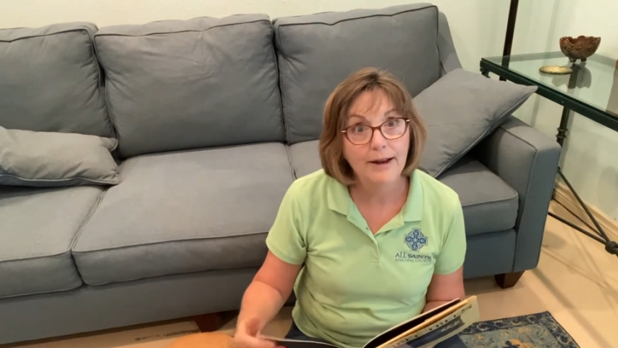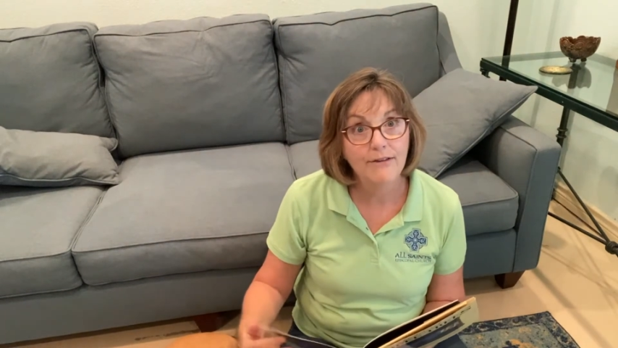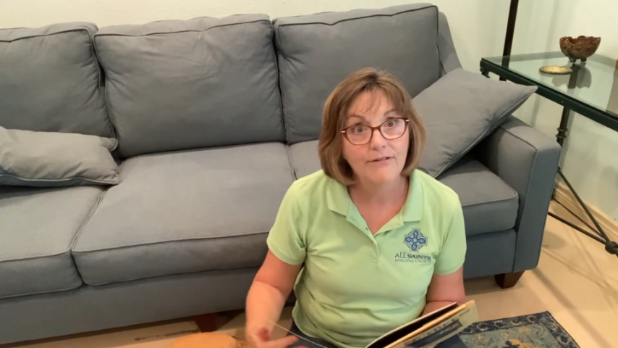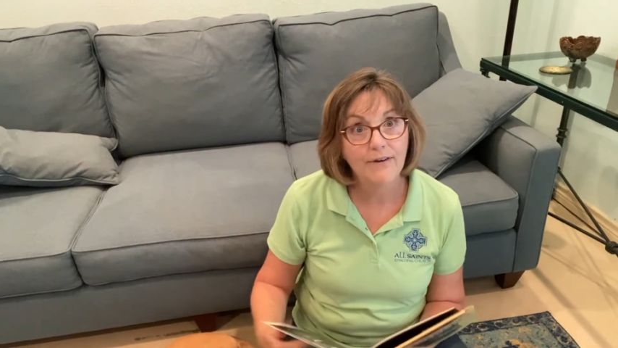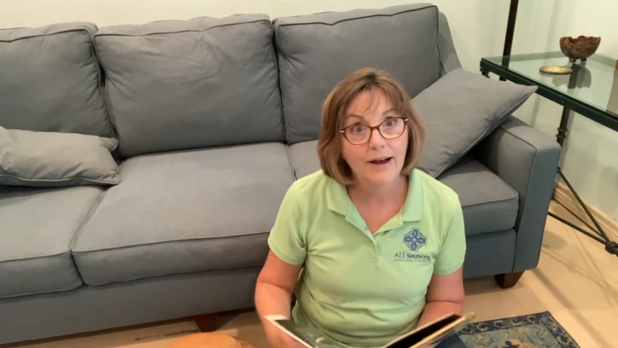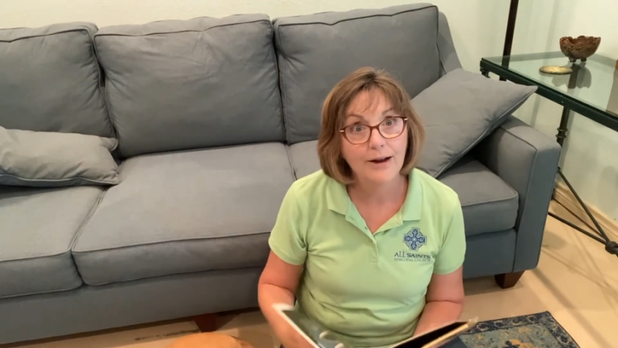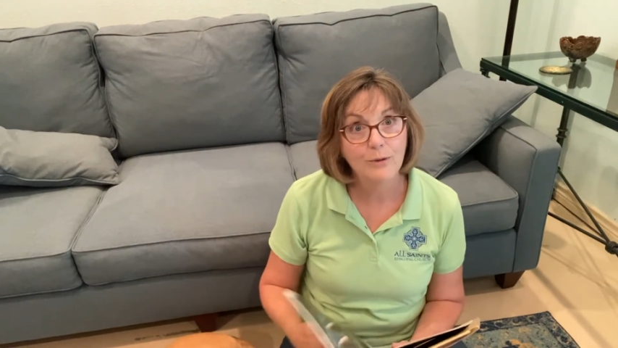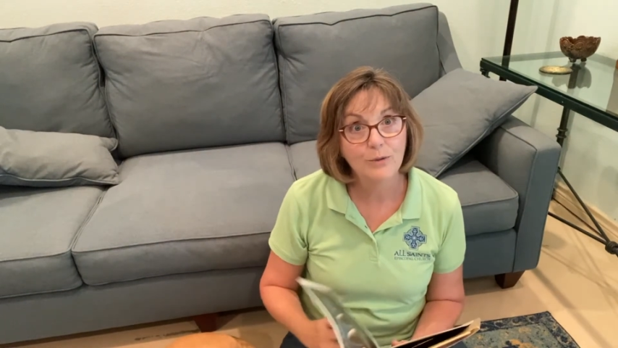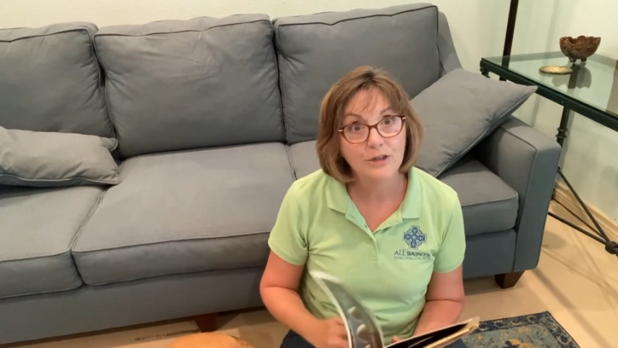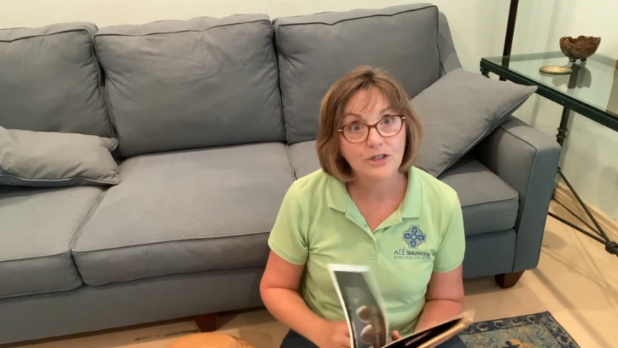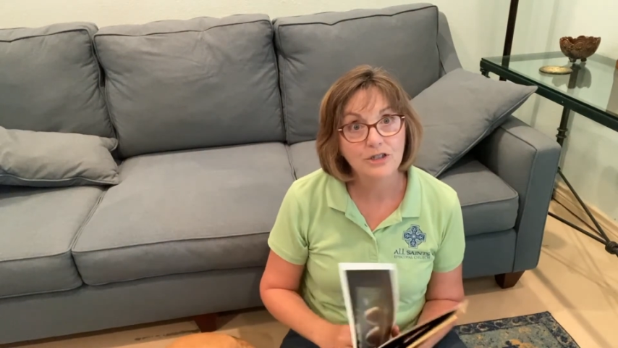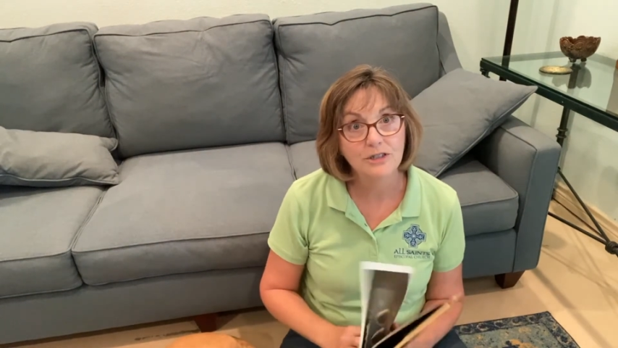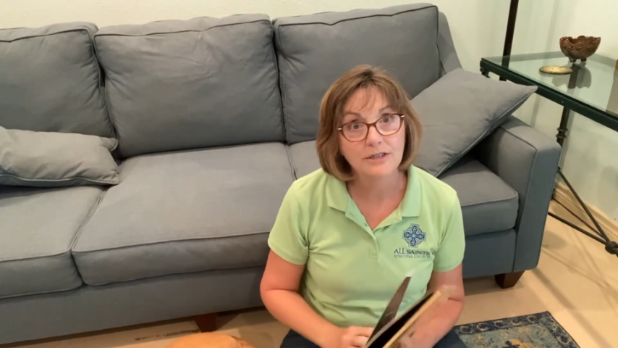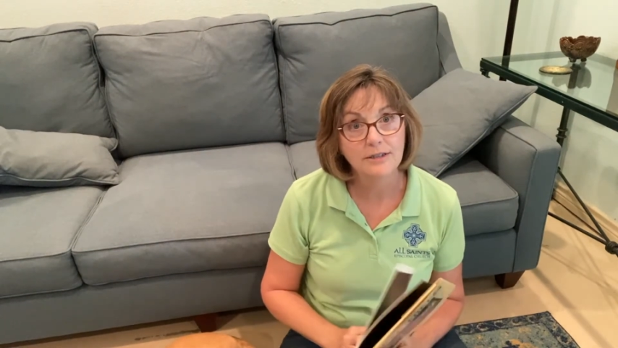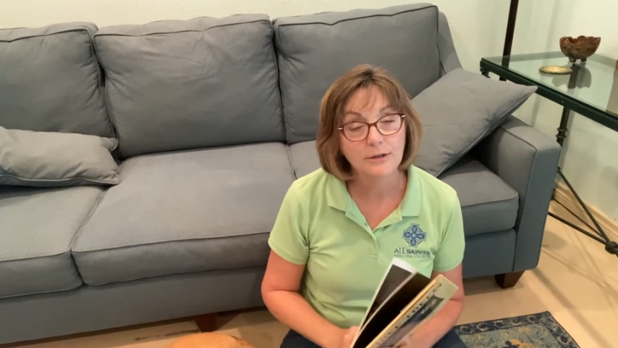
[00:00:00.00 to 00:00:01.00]
fine
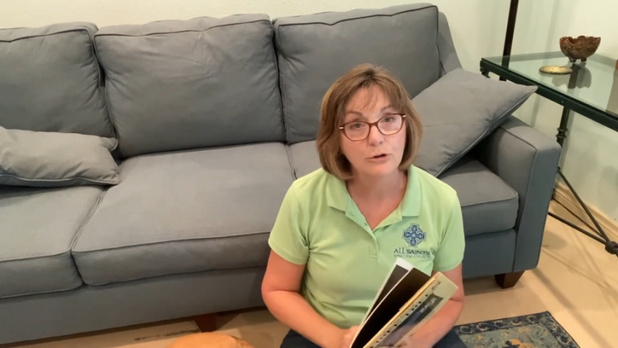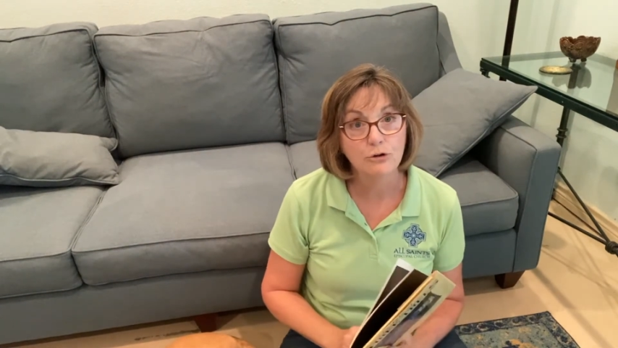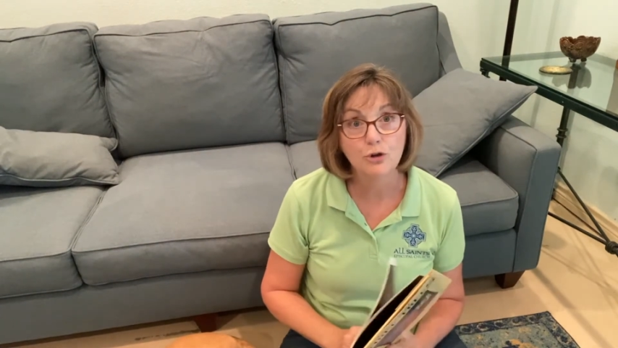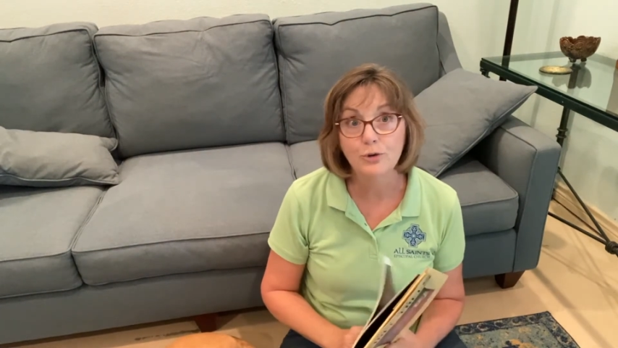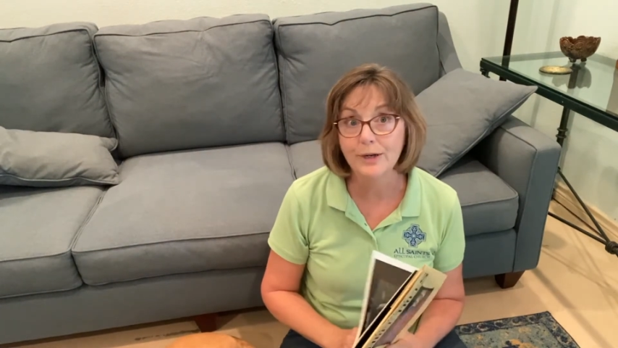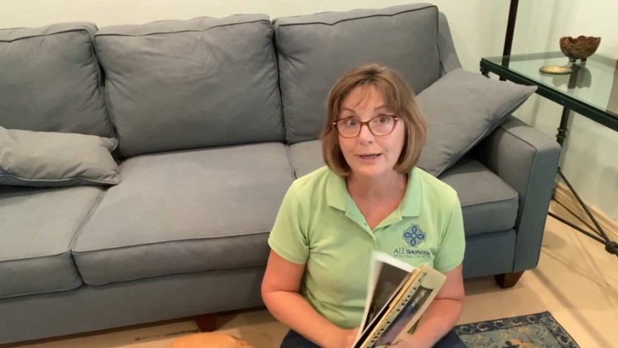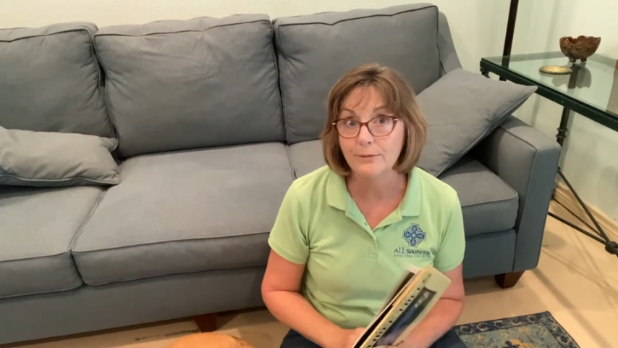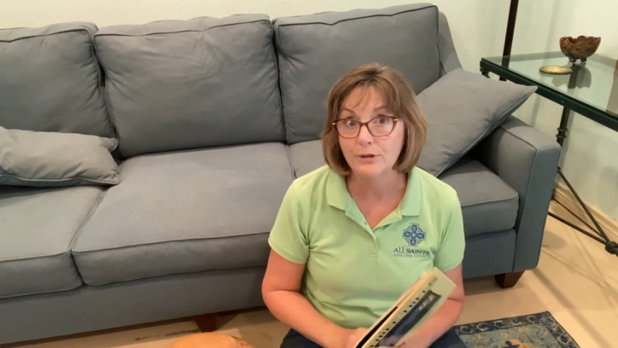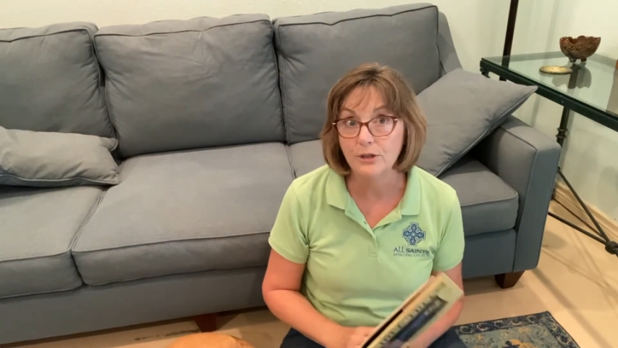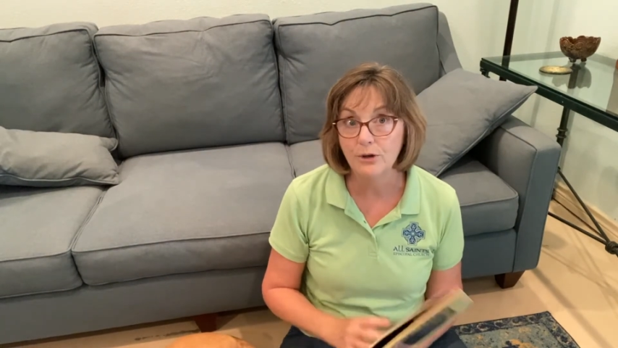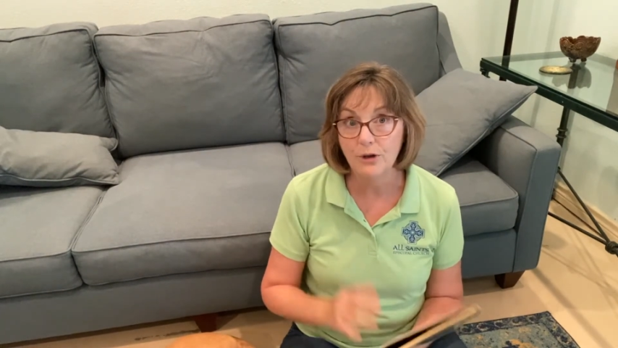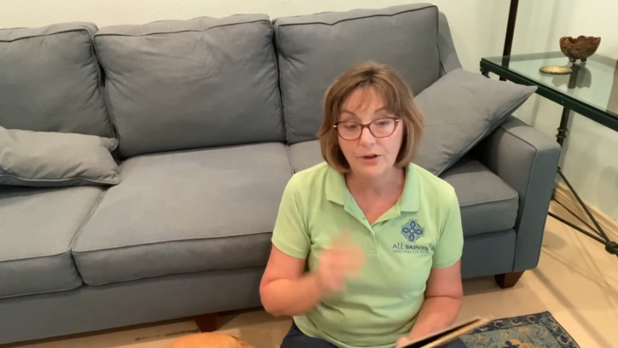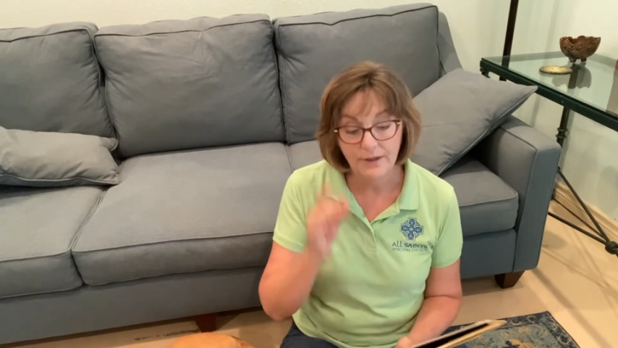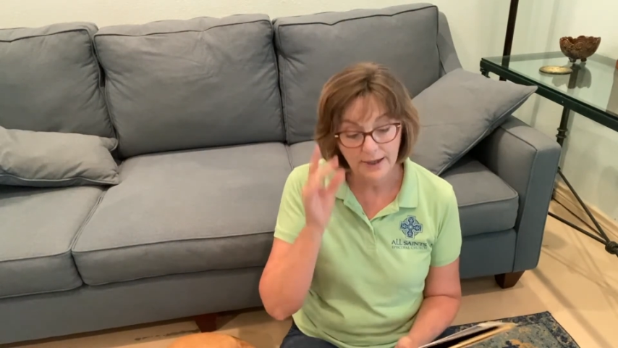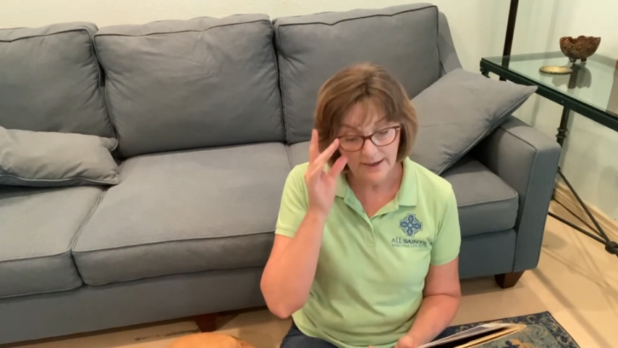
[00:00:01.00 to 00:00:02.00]
wishes or dreams, don't
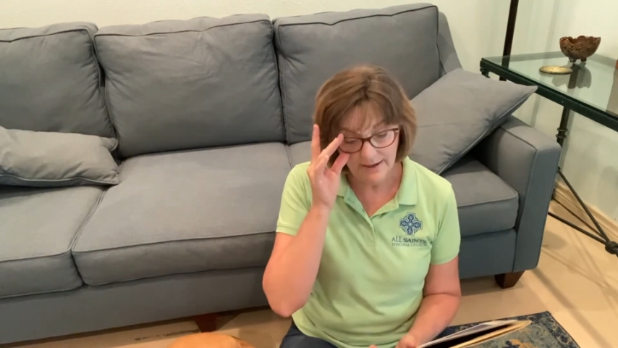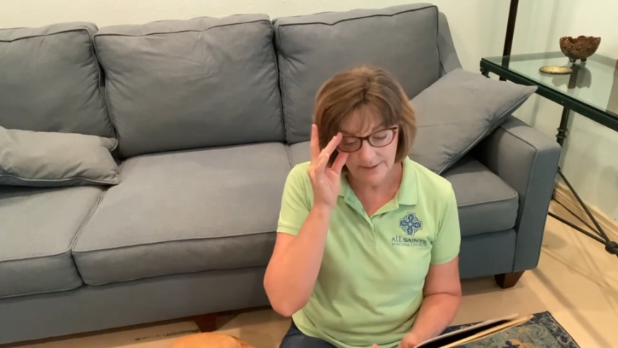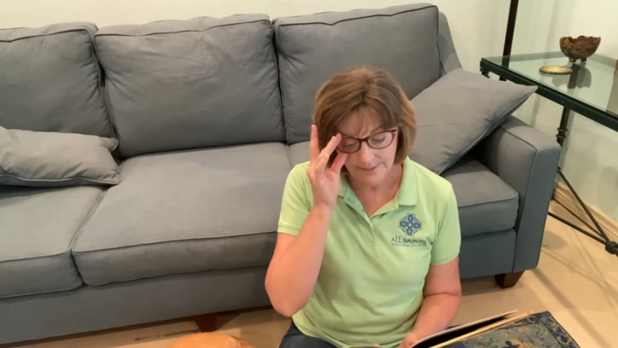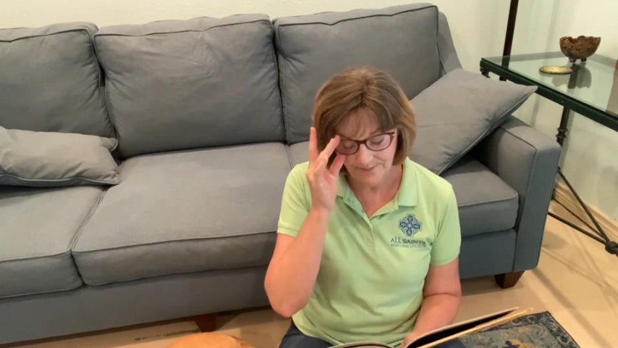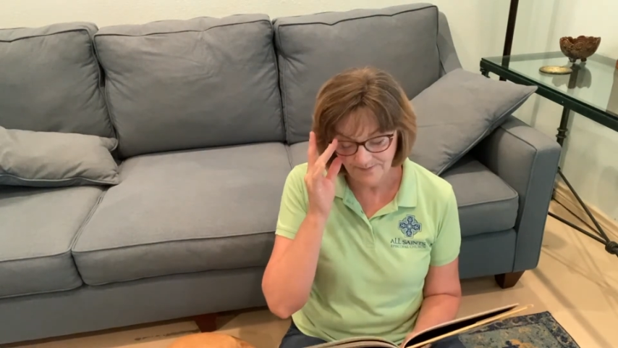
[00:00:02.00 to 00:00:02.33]
you think?